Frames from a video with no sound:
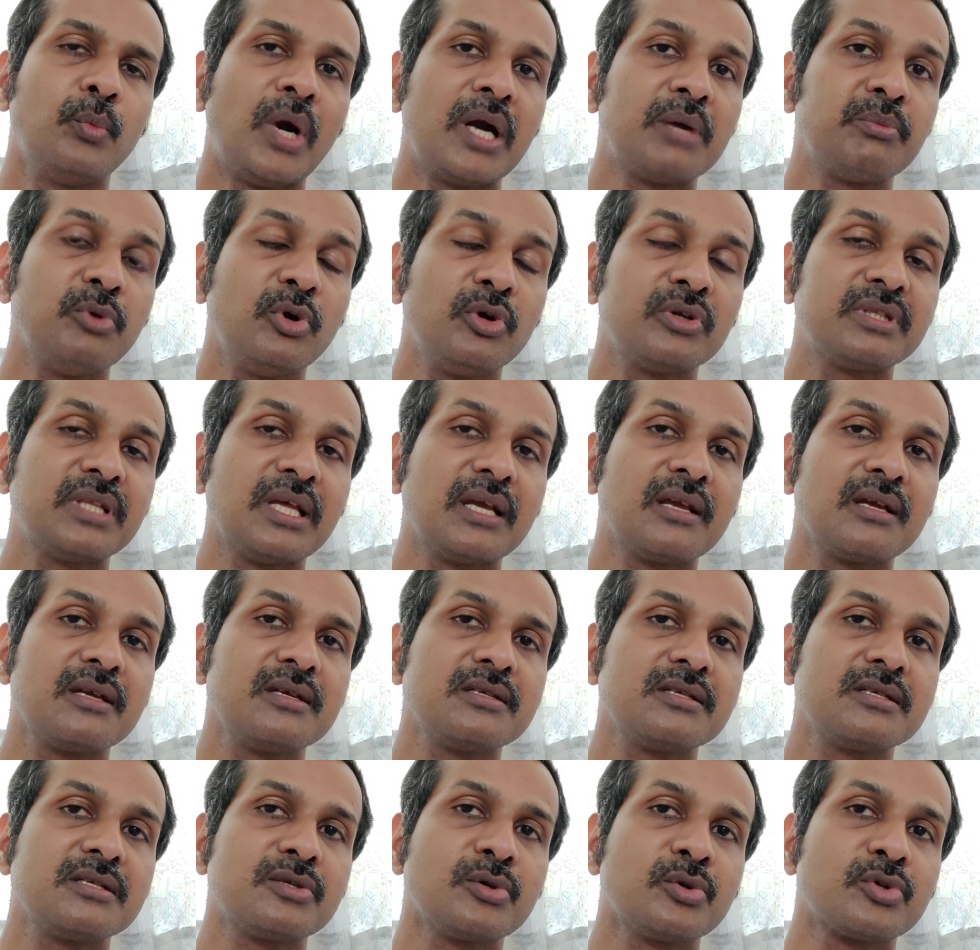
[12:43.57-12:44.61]
One more thing
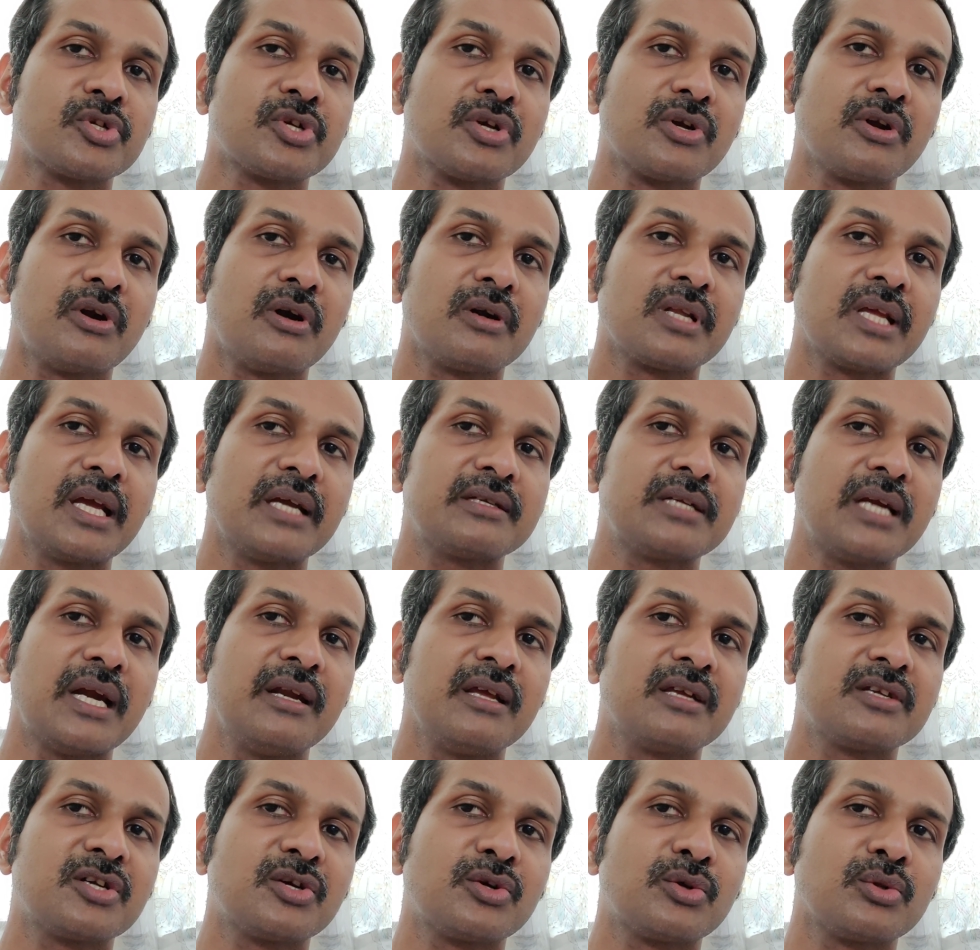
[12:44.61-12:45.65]
is, you should not get
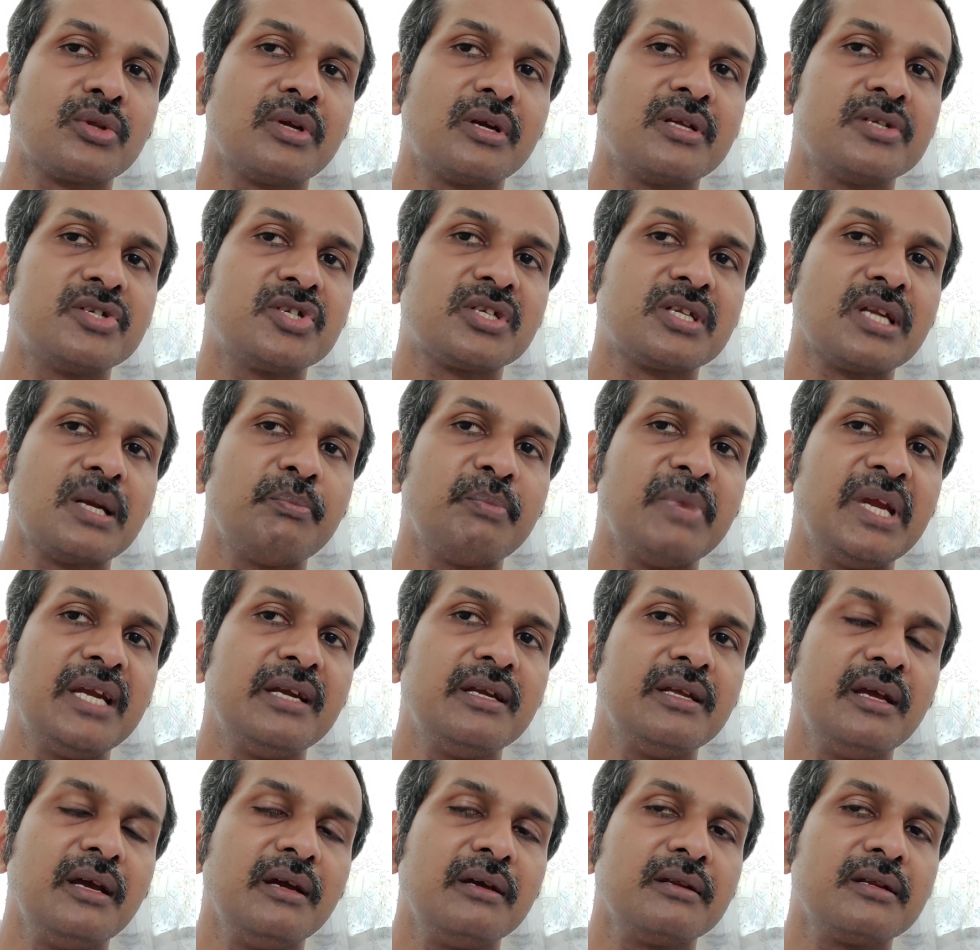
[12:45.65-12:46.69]
addicted to the digital
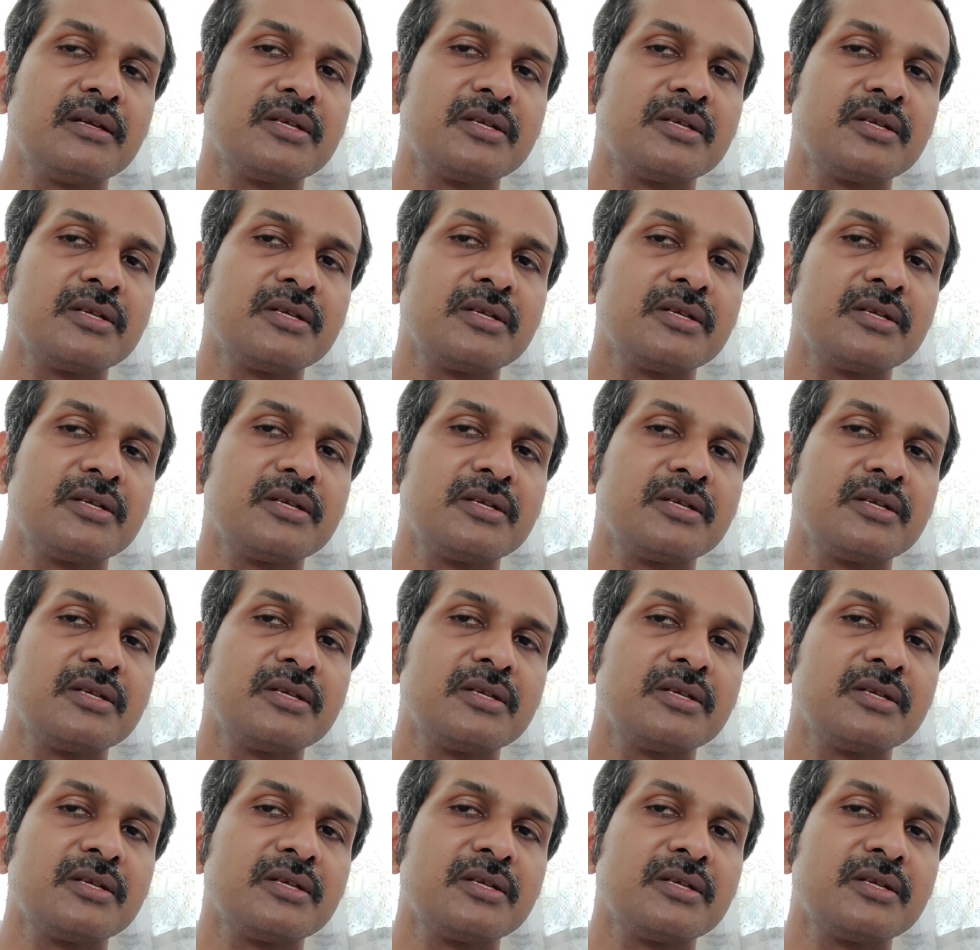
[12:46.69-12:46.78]
media.